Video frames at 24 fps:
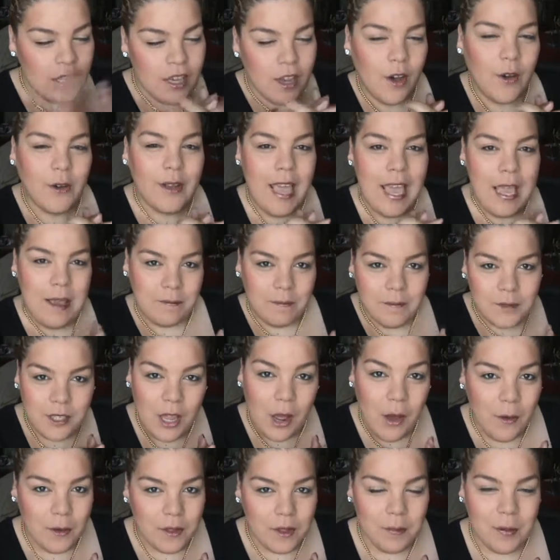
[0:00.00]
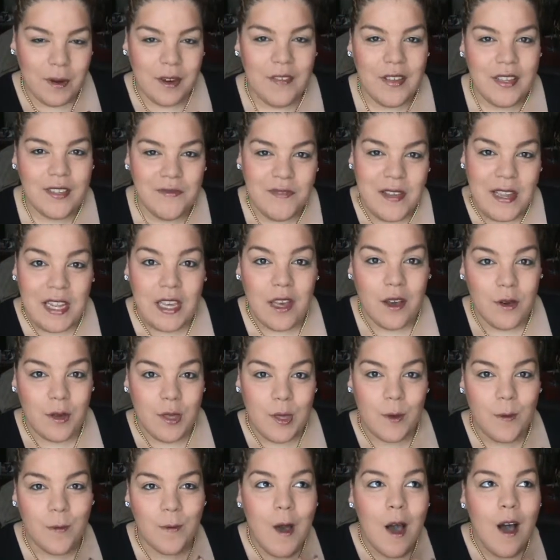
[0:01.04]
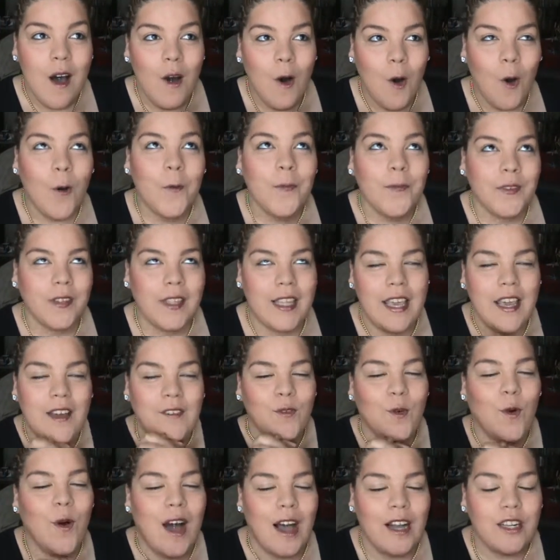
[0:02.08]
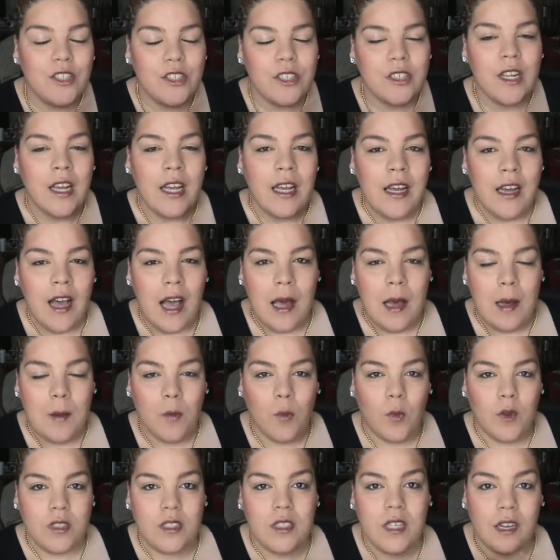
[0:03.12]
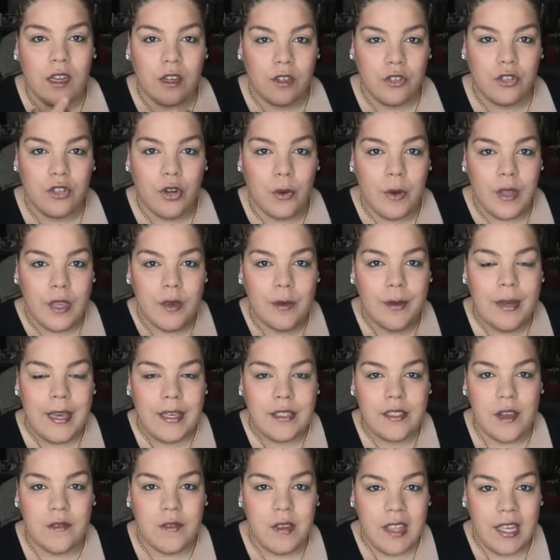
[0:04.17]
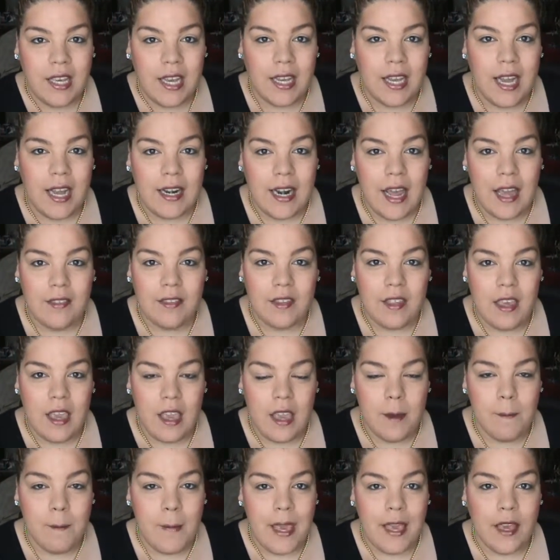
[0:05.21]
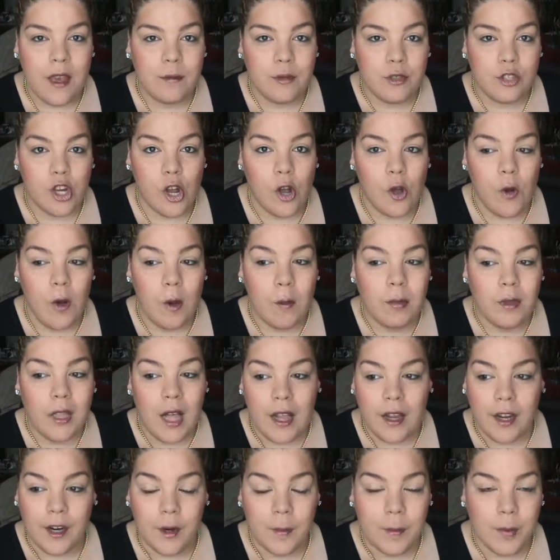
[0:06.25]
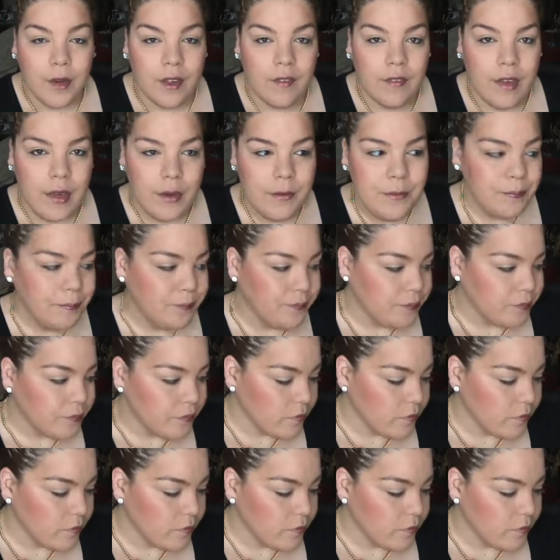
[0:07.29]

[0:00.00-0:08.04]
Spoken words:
Okay, so the previous video you hopefully have watched was showing you guys everything I got at the makeup show blogger preview.